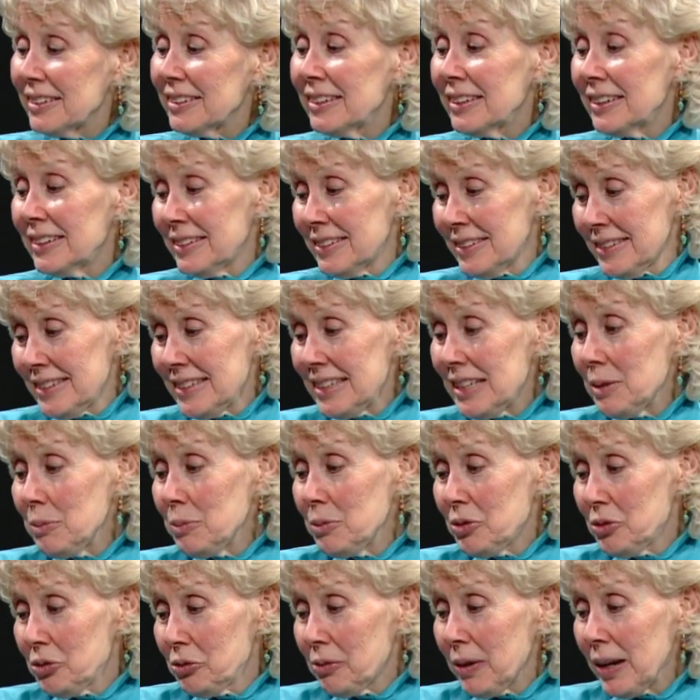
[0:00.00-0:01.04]
it
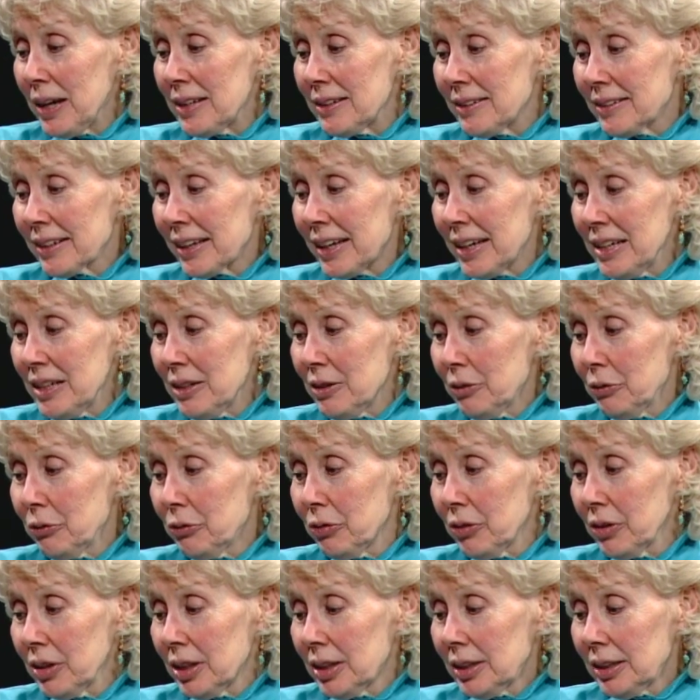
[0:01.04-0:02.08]
seems, writes kind
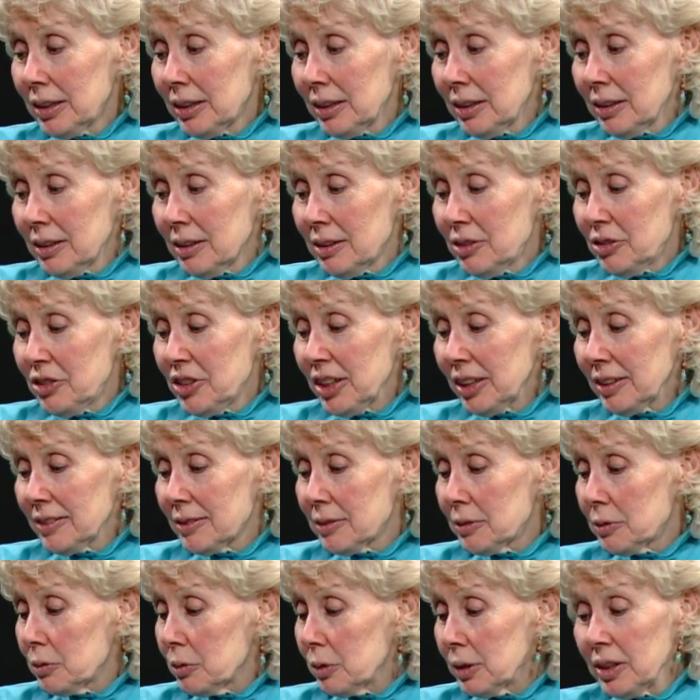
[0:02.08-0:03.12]
of
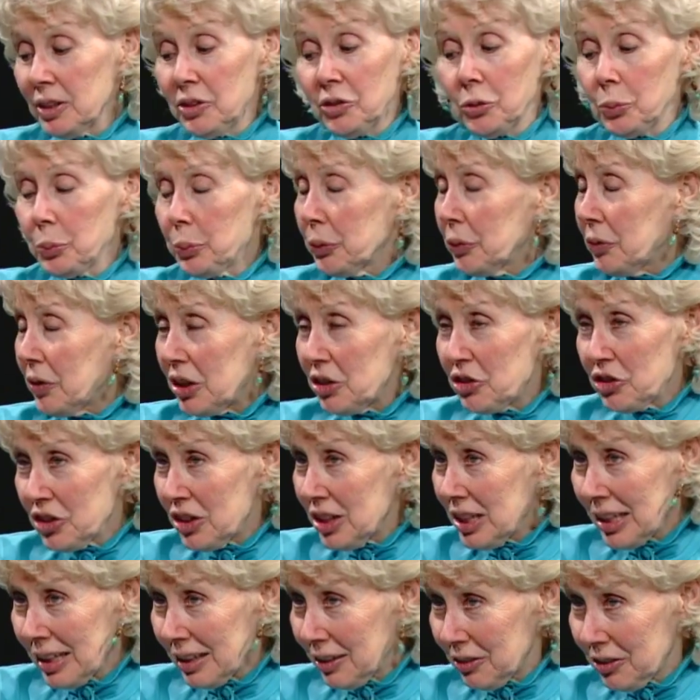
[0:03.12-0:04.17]
just
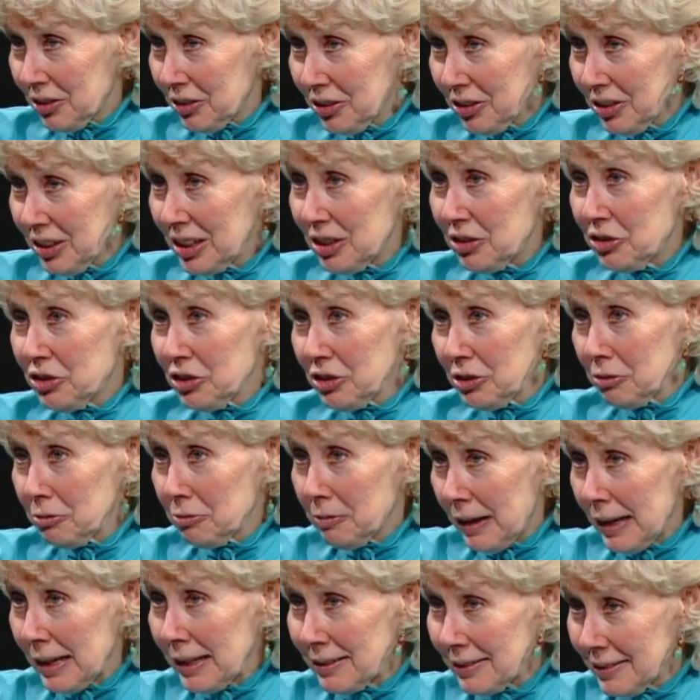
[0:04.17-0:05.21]
inspiration hits her and she right.
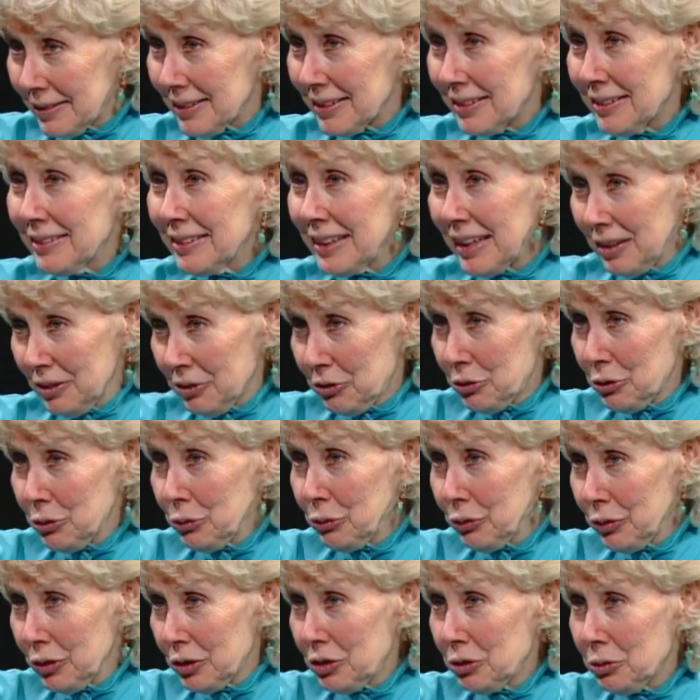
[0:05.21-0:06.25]
writes. Is that true
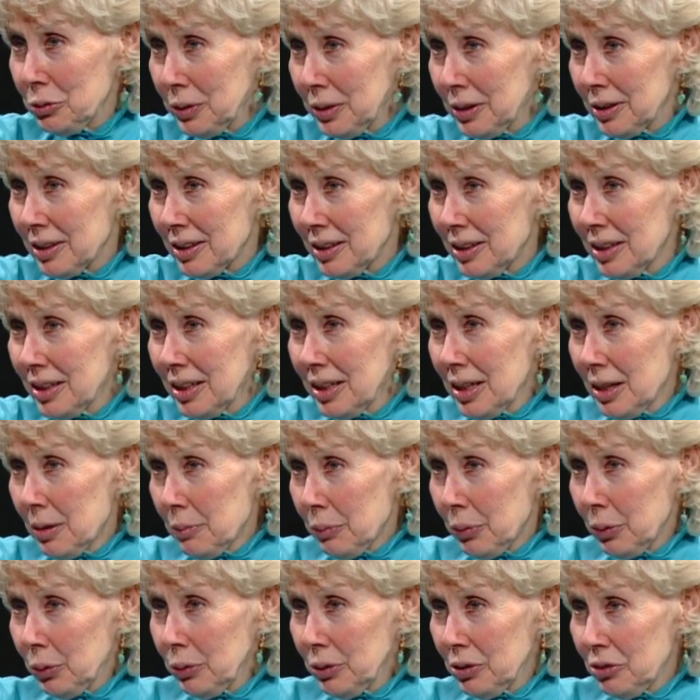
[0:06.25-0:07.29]
for you with
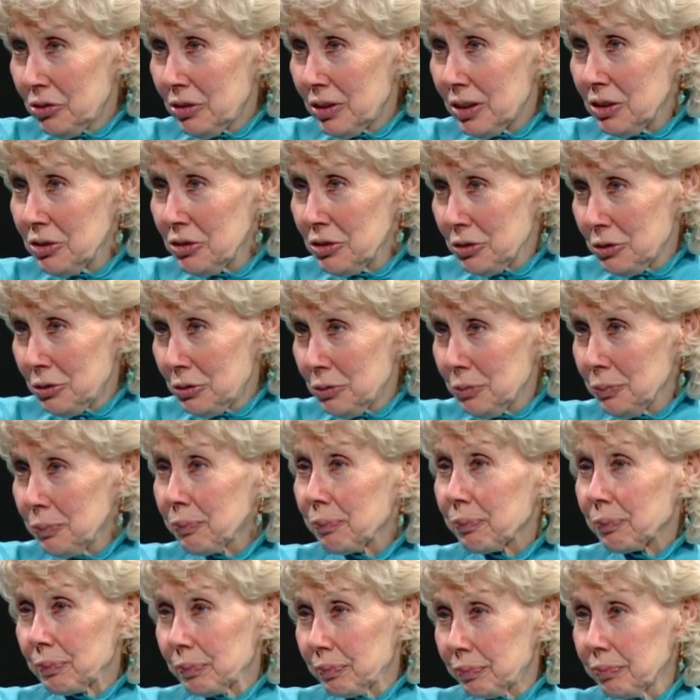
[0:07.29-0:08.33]
poetry Probably. too?
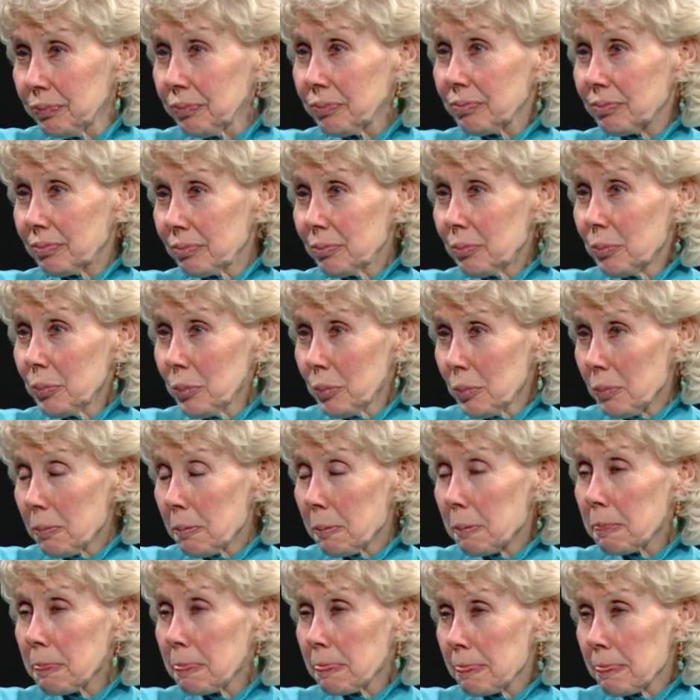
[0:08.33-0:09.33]
Probably more